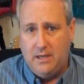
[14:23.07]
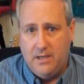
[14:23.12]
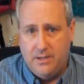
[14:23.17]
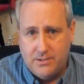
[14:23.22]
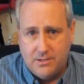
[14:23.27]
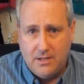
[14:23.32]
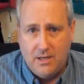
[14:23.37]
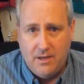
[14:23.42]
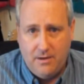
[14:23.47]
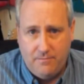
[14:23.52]

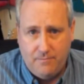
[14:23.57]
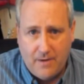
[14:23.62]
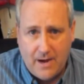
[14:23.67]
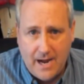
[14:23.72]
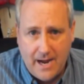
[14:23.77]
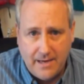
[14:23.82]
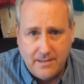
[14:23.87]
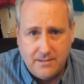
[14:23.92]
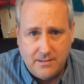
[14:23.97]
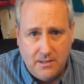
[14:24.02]
as
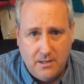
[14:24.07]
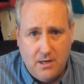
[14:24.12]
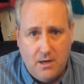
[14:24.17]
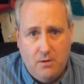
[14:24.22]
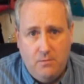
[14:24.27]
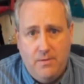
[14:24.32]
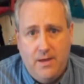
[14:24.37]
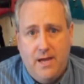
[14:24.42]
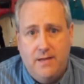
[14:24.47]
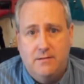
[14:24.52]
advice. You
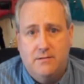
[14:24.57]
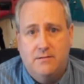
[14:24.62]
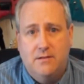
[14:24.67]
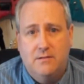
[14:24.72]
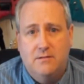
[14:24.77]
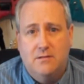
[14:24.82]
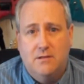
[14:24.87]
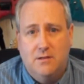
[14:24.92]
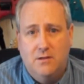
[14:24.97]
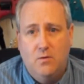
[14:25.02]
know, that
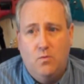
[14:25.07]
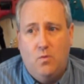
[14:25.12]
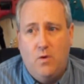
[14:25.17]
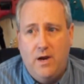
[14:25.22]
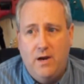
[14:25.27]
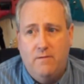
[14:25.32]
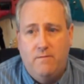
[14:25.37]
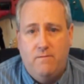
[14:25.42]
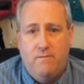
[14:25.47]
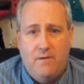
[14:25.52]
that's a good
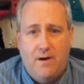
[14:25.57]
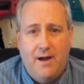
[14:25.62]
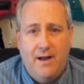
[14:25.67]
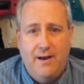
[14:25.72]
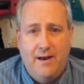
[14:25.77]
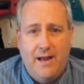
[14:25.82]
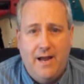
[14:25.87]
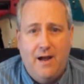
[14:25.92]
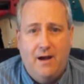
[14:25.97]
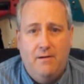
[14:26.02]
way to
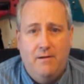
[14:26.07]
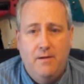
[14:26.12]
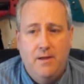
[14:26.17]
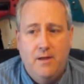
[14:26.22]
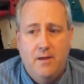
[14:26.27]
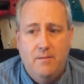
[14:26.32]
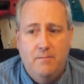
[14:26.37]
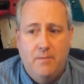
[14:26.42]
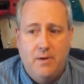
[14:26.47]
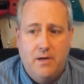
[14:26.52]
find out
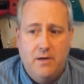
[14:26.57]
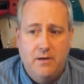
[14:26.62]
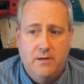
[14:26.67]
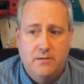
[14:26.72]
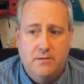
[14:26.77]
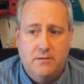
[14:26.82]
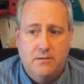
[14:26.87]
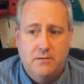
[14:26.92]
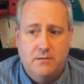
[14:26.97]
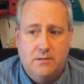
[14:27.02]

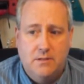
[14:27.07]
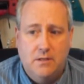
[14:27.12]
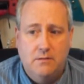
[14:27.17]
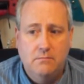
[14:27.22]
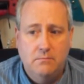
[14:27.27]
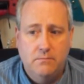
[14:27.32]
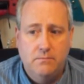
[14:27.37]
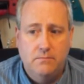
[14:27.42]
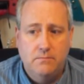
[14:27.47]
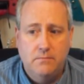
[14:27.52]
because
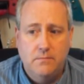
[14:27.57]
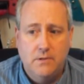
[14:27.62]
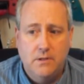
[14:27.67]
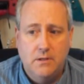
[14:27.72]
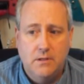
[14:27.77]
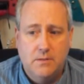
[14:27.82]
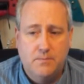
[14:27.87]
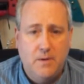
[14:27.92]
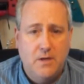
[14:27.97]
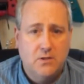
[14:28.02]
some,
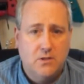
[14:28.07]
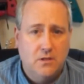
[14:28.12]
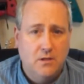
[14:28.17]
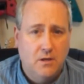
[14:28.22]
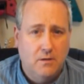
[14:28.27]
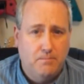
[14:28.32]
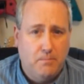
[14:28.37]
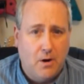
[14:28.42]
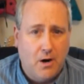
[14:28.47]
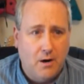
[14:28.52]
especially
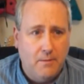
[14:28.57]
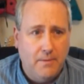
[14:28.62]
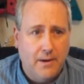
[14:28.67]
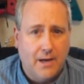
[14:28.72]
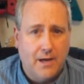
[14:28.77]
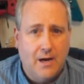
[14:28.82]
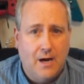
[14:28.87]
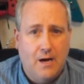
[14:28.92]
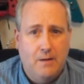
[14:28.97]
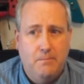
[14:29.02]
apartment
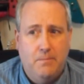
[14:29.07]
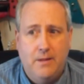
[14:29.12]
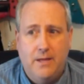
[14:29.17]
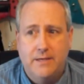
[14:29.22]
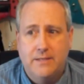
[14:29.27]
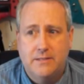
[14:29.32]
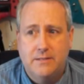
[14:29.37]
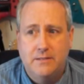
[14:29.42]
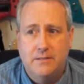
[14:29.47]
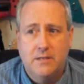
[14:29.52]

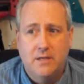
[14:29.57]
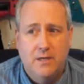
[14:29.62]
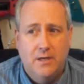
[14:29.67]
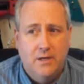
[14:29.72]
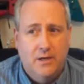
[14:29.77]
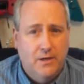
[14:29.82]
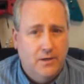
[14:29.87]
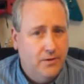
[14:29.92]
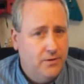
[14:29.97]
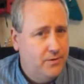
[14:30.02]
complexes
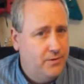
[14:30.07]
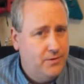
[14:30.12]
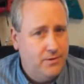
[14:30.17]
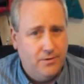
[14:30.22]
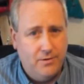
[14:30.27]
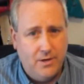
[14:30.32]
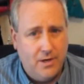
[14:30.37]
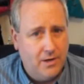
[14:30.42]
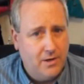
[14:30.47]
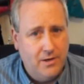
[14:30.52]

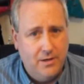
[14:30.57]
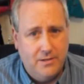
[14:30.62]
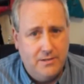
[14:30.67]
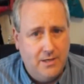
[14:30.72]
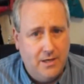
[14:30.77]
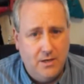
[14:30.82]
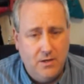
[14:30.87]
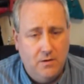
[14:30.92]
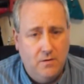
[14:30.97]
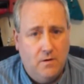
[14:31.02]
they're not going to
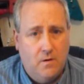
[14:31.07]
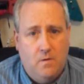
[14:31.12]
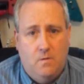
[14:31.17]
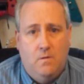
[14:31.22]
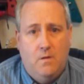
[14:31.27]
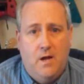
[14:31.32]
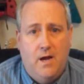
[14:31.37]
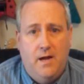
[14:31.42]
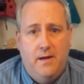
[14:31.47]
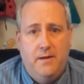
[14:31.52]
tell you a whole
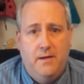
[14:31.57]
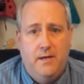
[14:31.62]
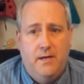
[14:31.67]
lot.